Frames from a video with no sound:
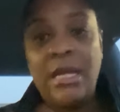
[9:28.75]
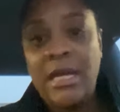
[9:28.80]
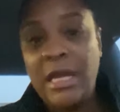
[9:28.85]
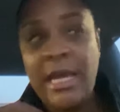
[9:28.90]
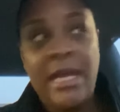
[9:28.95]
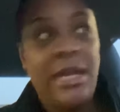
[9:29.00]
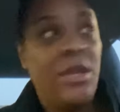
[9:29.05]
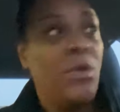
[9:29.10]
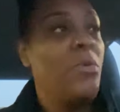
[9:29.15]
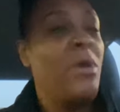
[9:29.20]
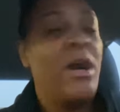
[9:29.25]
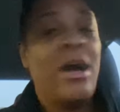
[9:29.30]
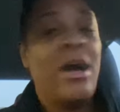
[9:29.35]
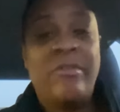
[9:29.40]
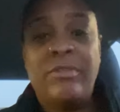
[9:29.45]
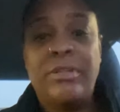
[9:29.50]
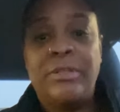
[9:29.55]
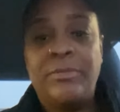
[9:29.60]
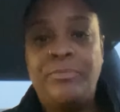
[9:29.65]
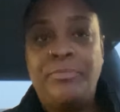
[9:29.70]
and
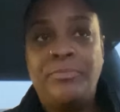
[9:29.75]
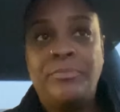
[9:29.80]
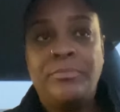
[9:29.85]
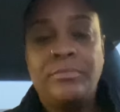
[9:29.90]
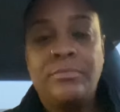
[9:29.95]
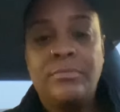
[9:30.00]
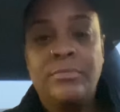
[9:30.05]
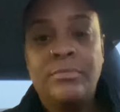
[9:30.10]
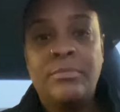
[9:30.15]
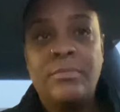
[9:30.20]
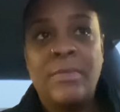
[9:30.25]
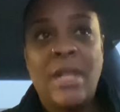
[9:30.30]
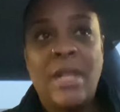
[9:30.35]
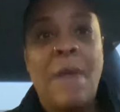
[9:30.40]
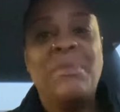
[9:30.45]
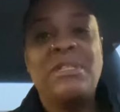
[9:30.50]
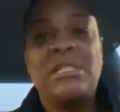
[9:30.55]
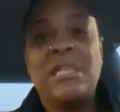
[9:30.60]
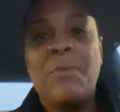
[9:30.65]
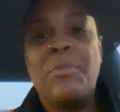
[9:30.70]
whoever. I'm
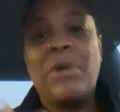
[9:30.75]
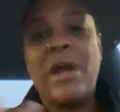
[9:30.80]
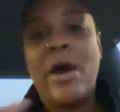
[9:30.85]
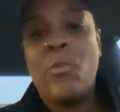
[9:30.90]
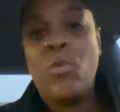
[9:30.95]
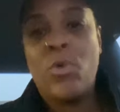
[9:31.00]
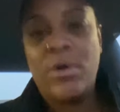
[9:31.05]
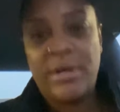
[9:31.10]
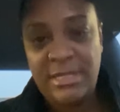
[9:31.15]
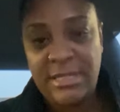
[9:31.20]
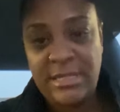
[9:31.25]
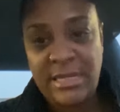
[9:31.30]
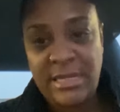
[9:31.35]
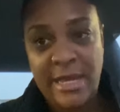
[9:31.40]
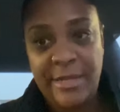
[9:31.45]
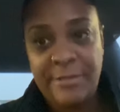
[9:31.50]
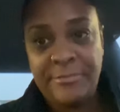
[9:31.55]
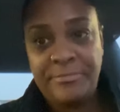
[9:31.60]
going to say what I want to say.